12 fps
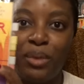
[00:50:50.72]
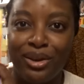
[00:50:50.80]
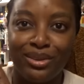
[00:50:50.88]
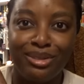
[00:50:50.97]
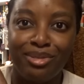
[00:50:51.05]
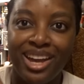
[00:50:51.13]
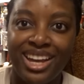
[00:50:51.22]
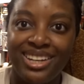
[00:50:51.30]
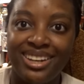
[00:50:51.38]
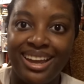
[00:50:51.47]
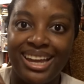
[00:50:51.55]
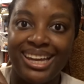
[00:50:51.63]
barely
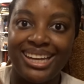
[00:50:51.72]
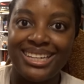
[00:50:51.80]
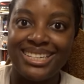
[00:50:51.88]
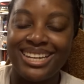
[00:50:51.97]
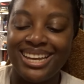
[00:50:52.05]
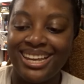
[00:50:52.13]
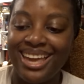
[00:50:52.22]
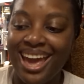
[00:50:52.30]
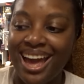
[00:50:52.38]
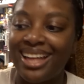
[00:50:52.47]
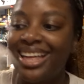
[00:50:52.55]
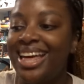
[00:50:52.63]
read, and
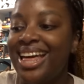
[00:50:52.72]
yeah.